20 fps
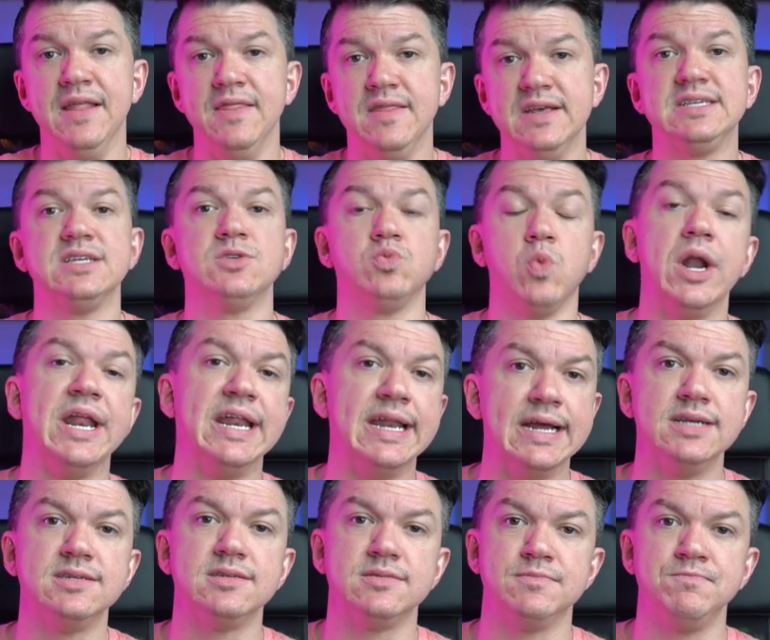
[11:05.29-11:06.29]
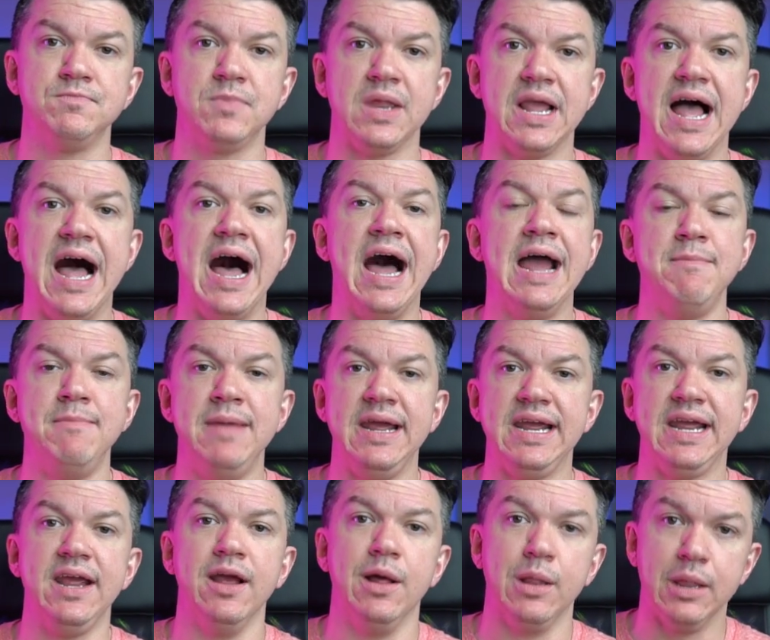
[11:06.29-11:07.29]
this is what it is. I'm
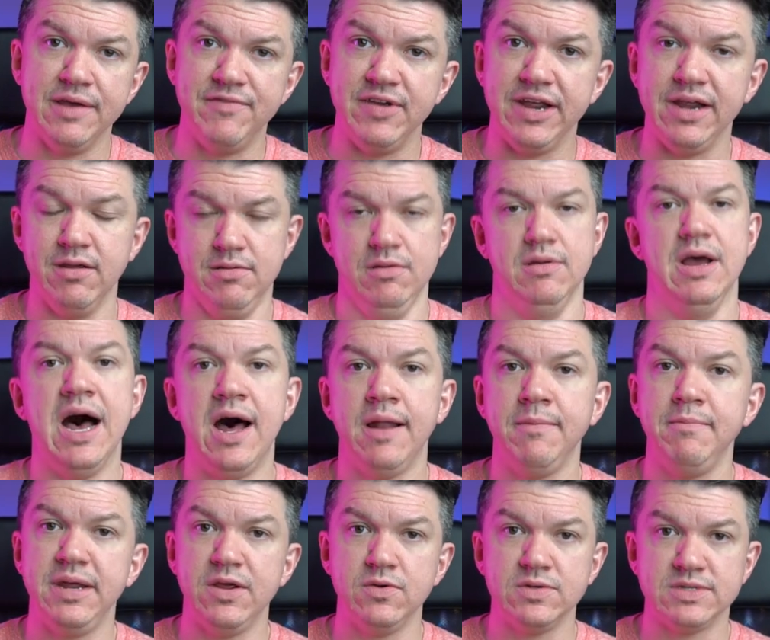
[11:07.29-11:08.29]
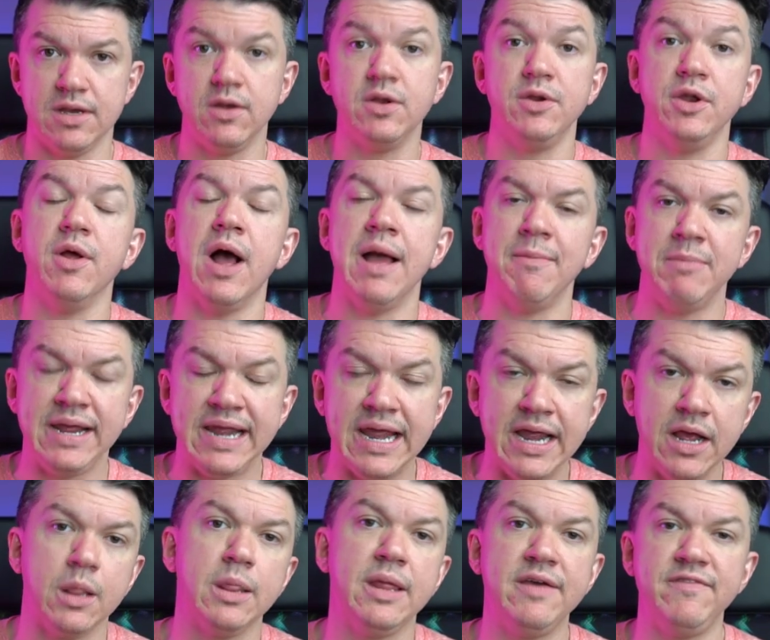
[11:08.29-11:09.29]
making a living on music. I'm
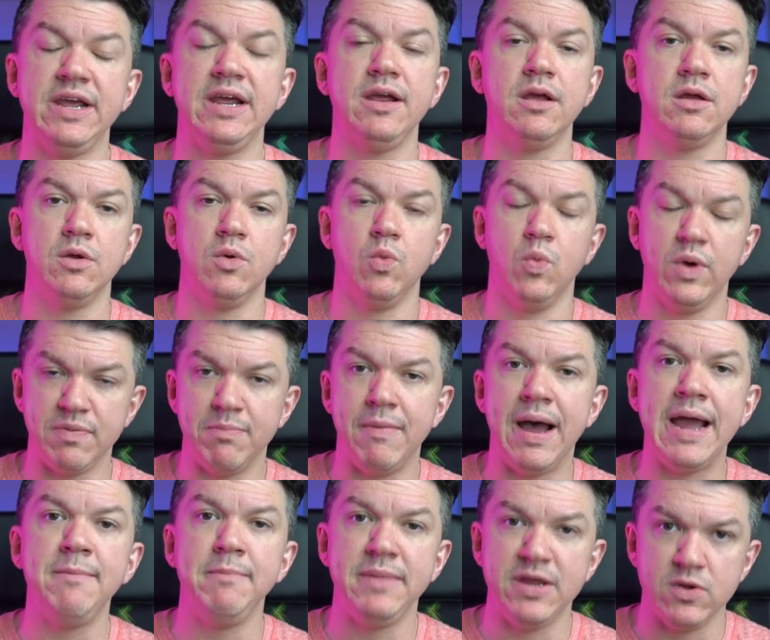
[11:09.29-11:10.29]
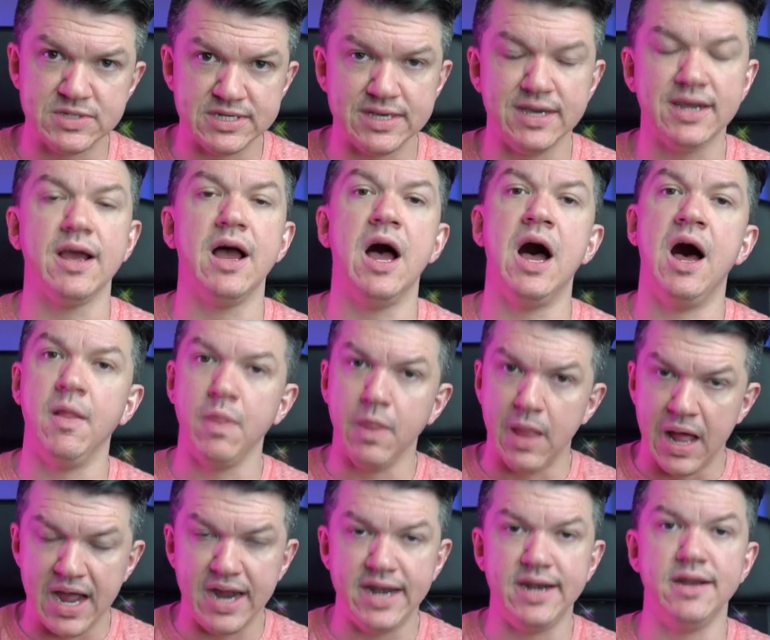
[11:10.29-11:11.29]
making a living with my music
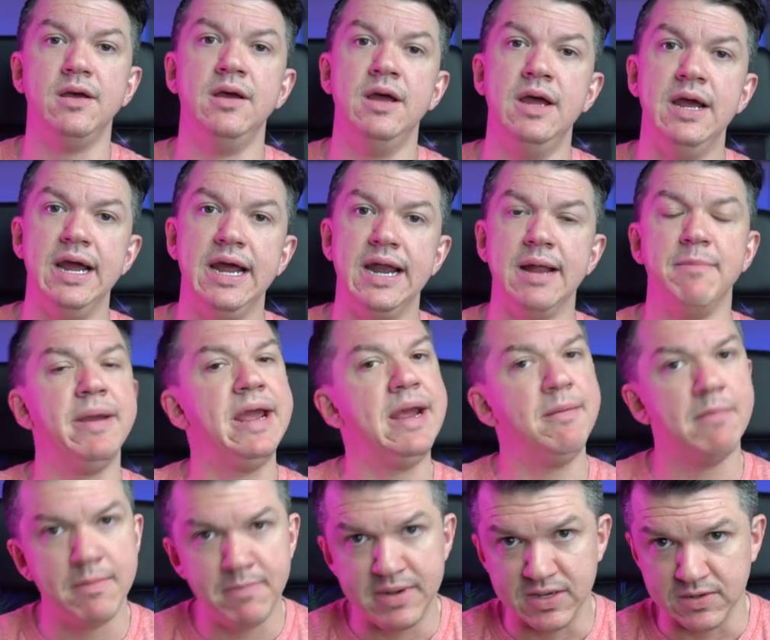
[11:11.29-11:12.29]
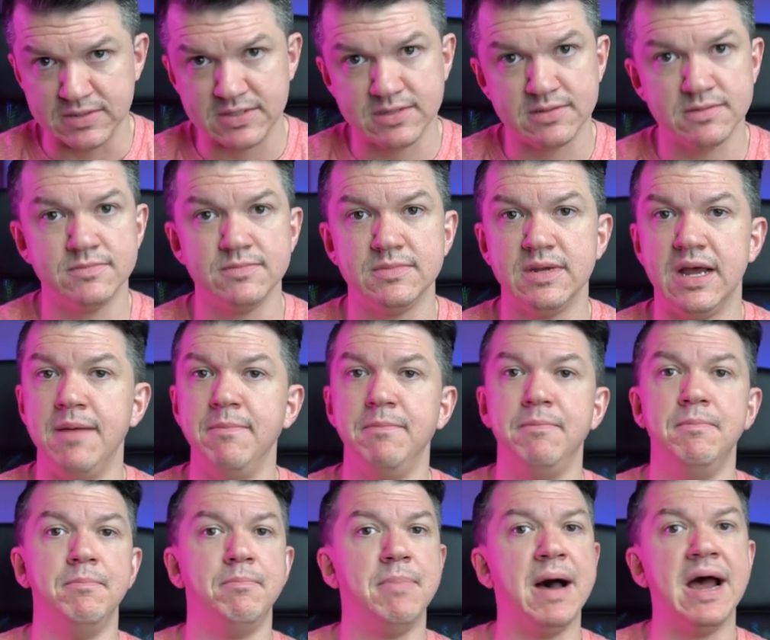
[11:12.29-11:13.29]
online, and I'm paying my bills.
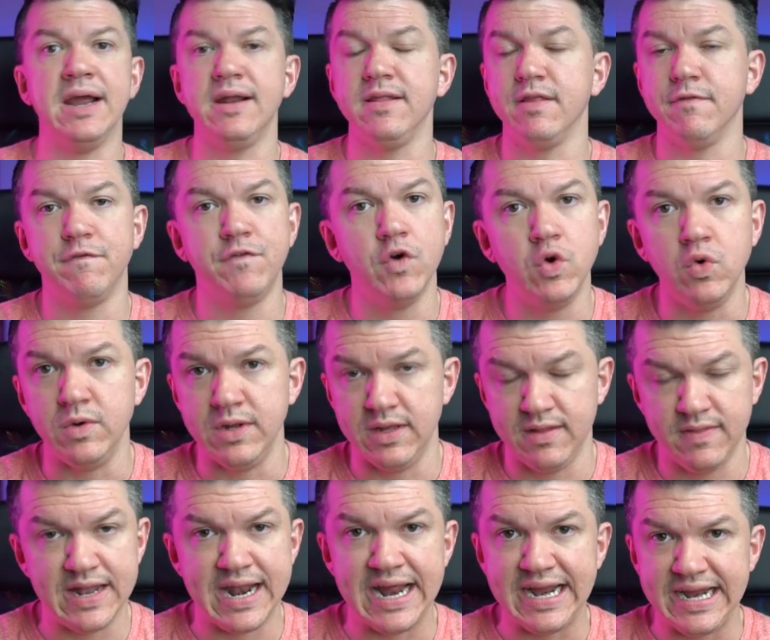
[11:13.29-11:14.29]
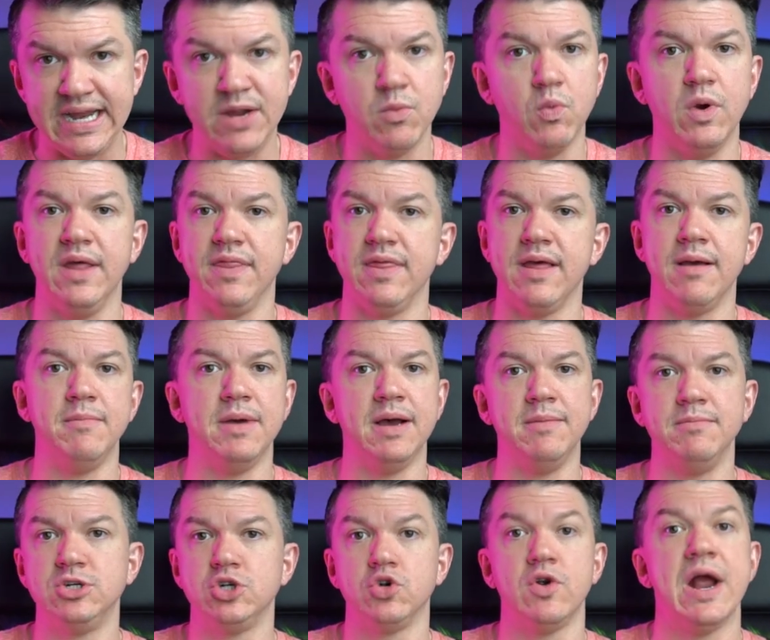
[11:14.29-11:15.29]
I'm buying the food that I eat with. I'm,
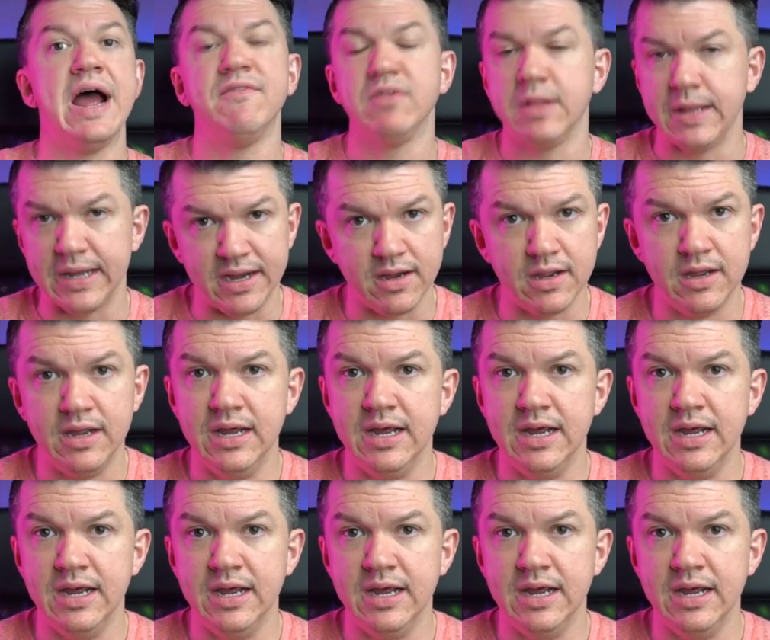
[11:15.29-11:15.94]
I'm traveling.